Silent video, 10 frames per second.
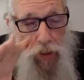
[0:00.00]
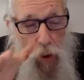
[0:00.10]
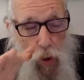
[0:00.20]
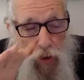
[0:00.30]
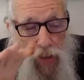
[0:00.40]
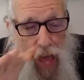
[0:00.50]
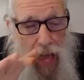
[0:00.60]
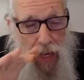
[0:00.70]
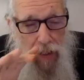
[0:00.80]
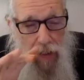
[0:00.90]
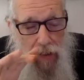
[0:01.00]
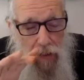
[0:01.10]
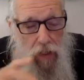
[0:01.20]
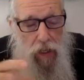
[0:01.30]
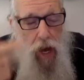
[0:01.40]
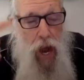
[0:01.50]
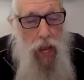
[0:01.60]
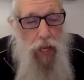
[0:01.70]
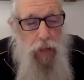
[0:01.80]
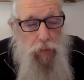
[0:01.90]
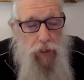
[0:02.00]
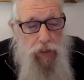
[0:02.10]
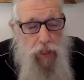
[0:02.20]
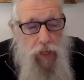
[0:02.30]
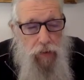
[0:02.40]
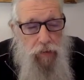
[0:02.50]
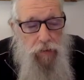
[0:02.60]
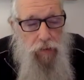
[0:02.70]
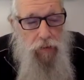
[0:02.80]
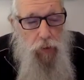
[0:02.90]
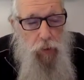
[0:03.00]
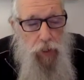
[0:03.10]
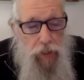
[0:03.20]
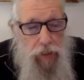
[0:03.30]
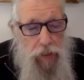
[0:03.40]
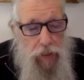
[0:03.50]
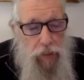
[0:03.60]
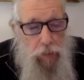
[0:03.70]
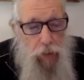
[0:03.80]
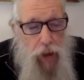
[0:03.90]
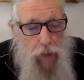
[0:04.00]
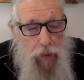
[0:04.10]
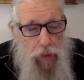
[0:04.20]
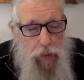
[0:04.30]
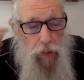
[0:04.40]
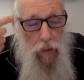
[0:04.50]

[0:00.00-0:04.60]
called knowledge. I am the self, the witness, Brahman.